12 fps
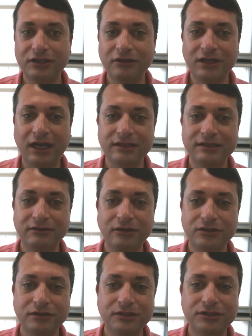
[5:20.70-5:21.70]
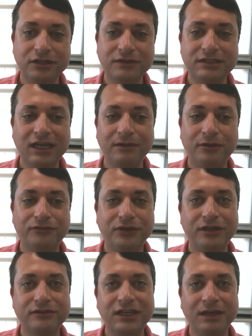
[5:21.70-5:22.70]
0090 to reserve a table for
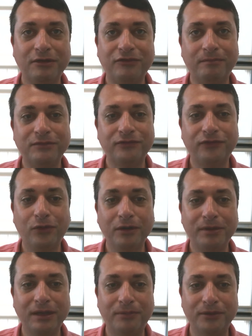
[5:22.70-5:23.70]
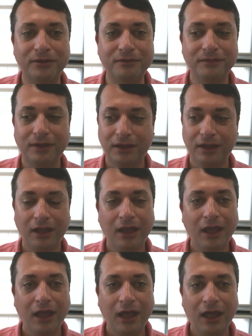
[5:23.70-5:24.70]
your team of up to four people.
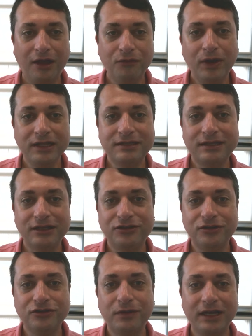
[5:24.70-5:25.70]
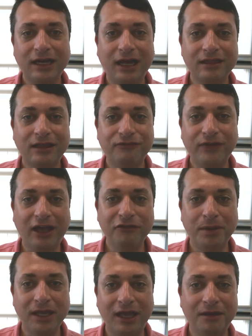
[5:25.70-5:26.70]
On Wednesday, June 29th at
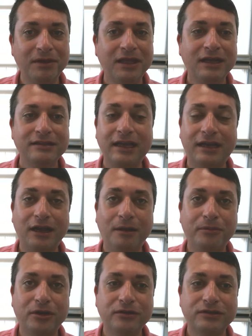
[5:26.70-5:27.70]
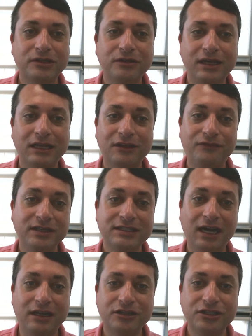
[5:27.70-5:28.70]
5 p.m., take an up close look at the
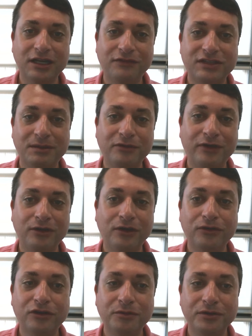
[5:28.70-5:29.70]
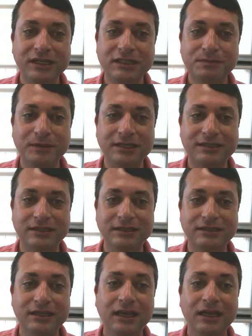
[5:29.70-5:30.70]
physiology of some of our local marine
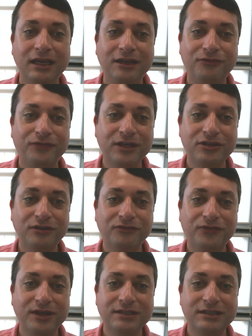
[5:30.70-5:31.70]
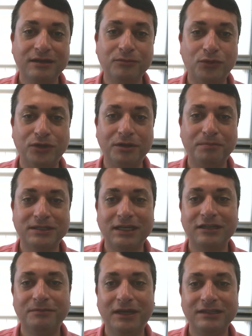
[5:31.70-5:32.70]
species in Fish, Fins, and More,
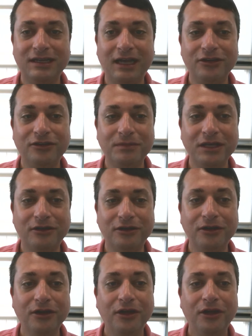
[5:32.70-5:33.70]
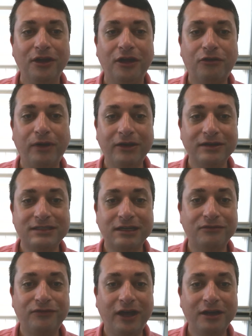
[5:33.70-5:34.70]
presented by Daniel Meeker, aquarist and
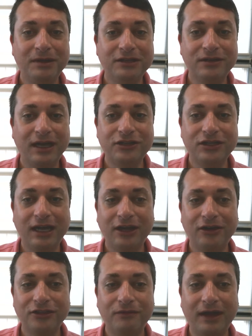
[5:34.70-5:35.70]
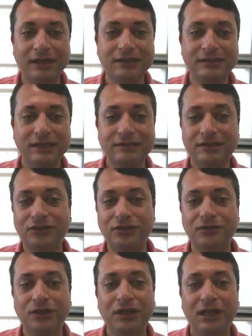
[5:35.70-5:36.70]
environmental educator at the Wetlands
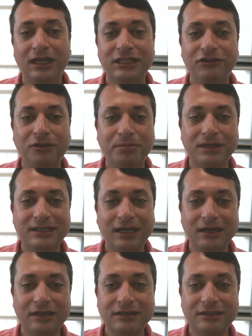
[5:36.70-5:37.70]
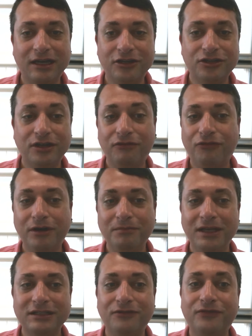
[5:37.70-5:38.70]
Institute. She will present a discussion of what
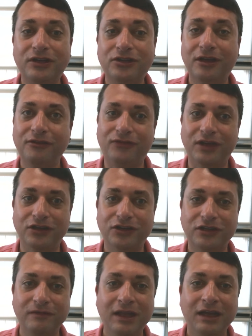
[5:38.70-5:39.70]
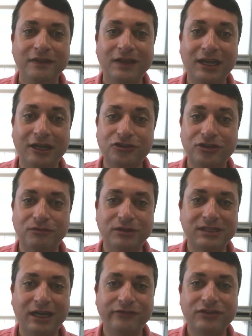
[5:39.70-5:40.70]
makes a fish a fish. The lecture will
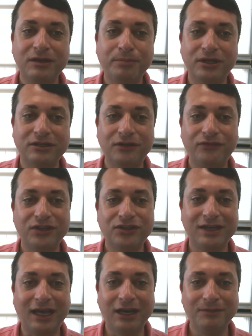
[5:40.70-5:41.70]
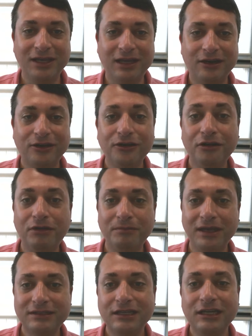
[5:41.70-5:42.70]
dive deeper into fish anatomy and learn what
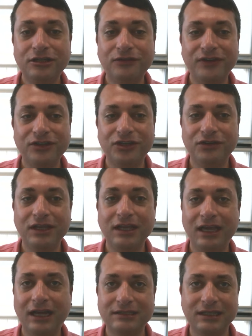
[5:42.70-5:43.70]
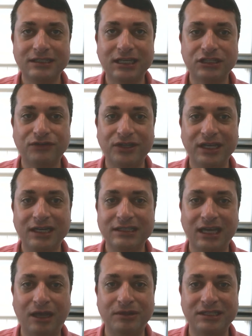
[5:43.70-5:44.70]
makes each fish unique and successful in its
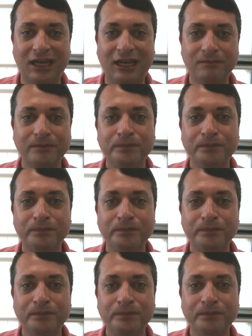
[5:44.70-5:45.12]
habitat.